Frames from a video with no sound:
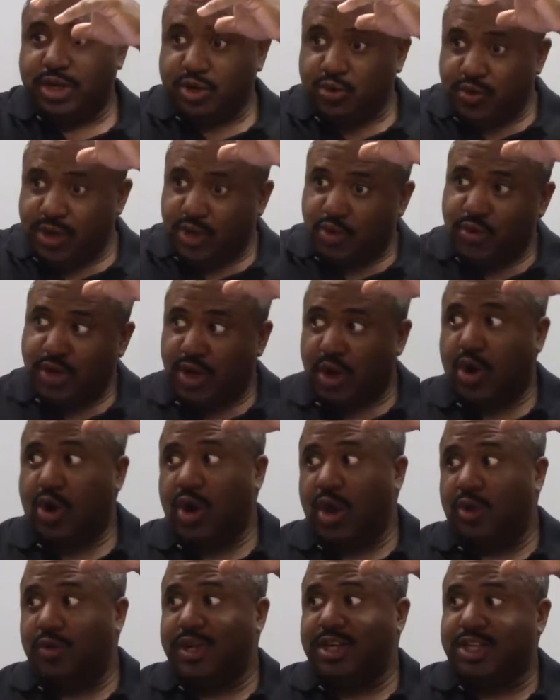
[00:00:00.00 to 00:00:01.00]
and the wheel went
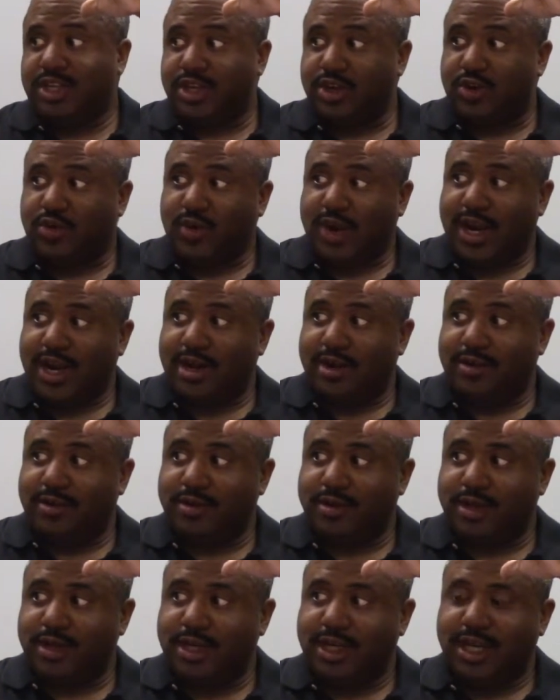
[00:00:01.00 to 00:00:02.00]
all the way to the ground
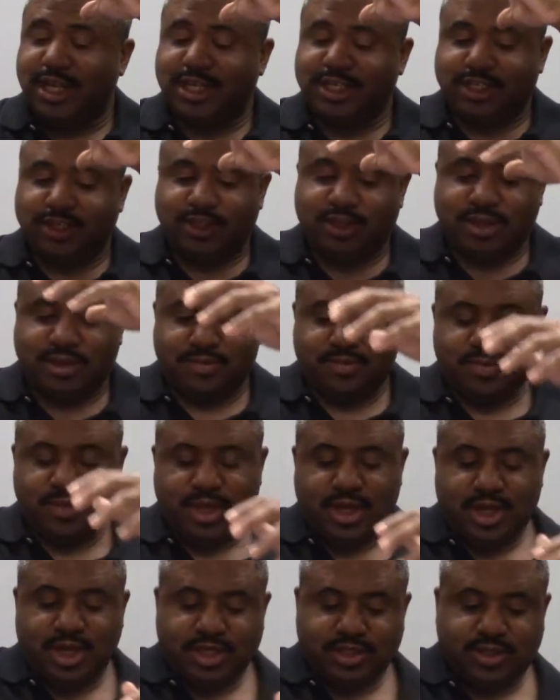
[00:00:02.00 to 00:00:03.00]
next to them.
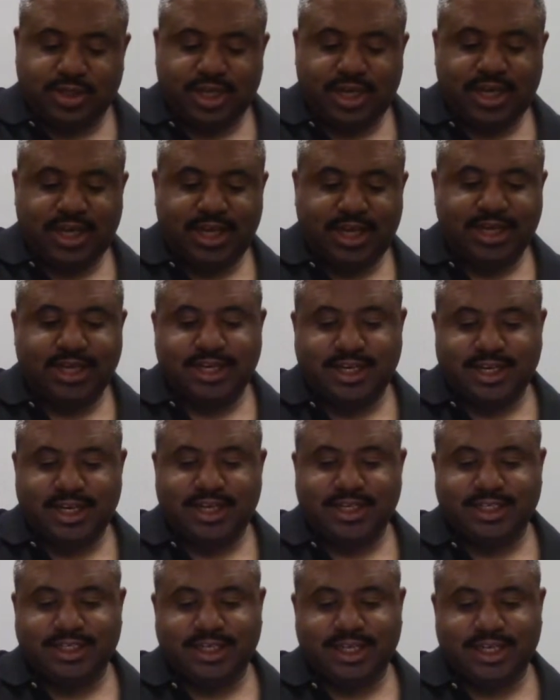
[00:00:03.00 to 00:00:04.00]
So then he ended
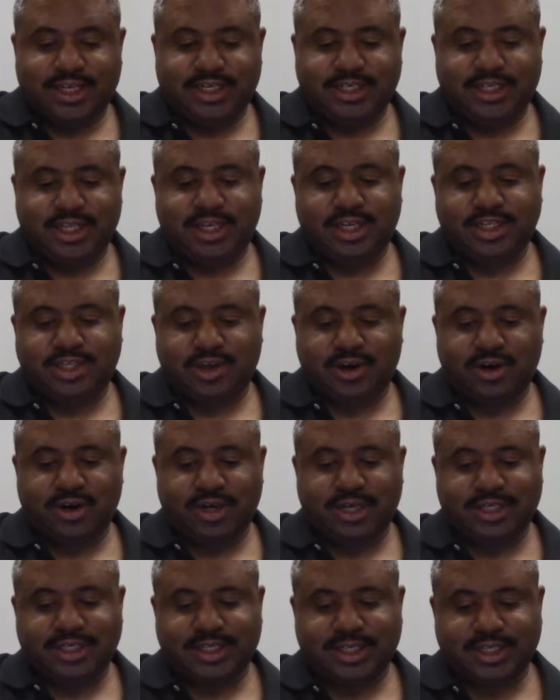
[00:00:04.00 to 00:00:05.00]
that sentence. Then he
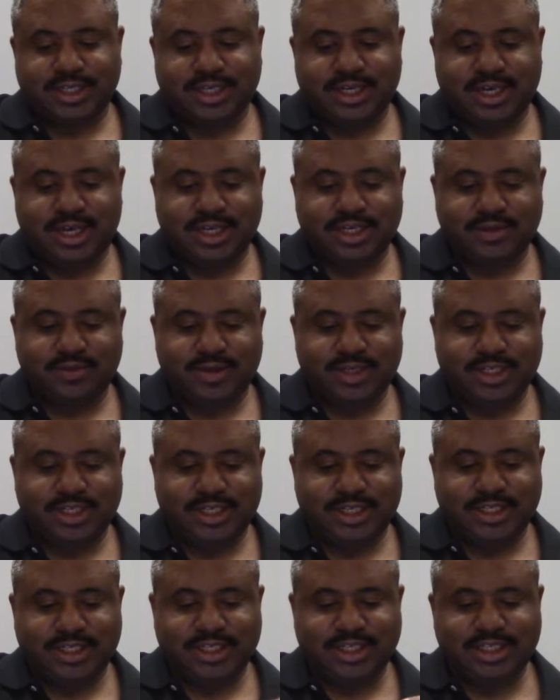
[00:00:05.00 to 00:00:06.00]
started the next one. He
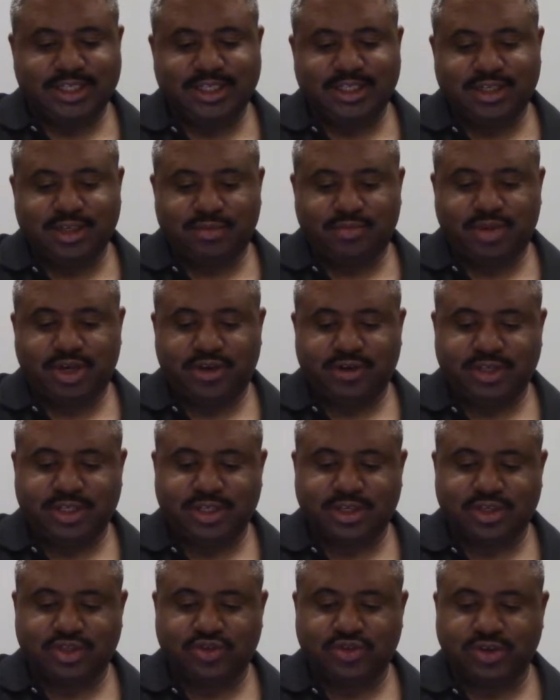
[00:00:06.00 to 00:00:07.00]
says, "This is the appearance
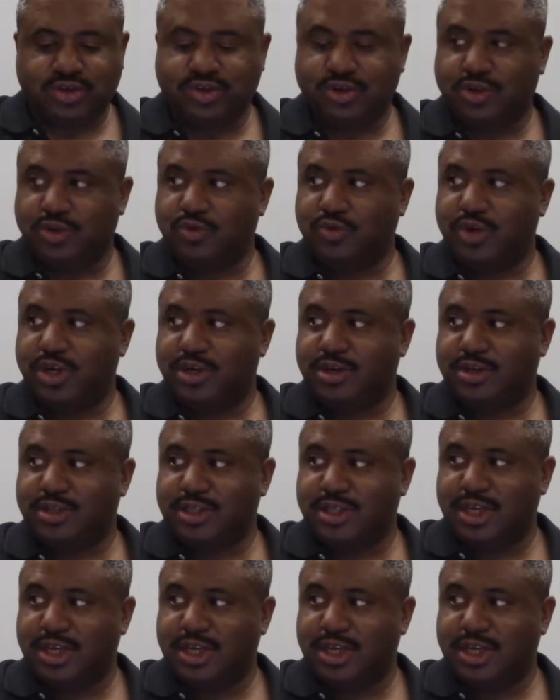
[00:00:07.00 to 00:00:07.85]
of the structure of the wheels."